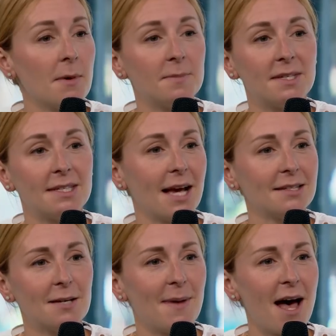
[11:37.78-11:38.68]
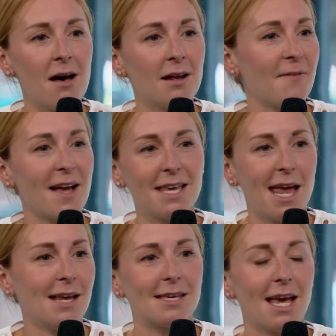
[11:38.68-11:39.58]
obsessed about, if I
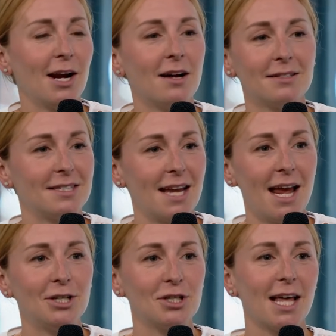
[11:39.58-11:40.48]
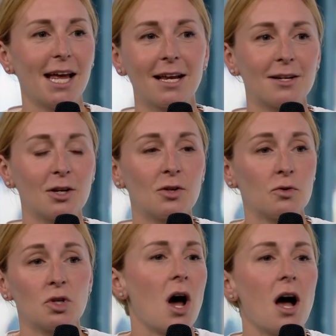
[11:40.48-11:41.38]
can't get on stage and like
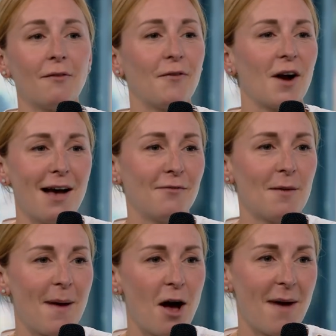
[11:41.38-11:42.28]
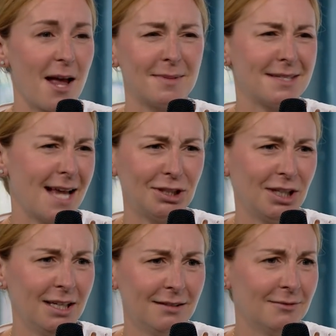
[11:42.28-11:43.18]
talk forever about my
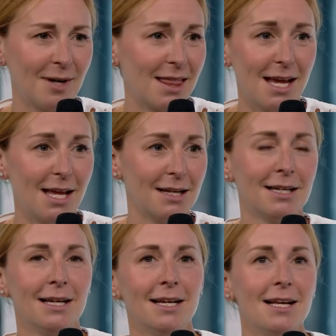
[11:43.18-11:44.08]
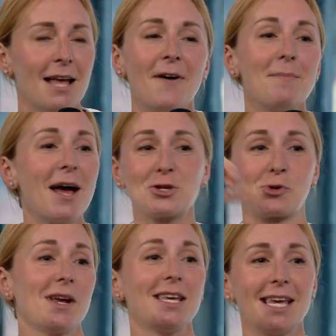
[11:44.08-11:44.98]
obsession with it, if I'm not
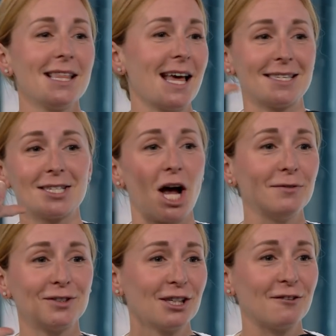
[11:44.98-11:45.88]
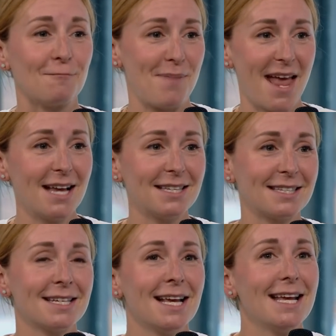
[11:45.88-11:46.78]
drinking the soft serve base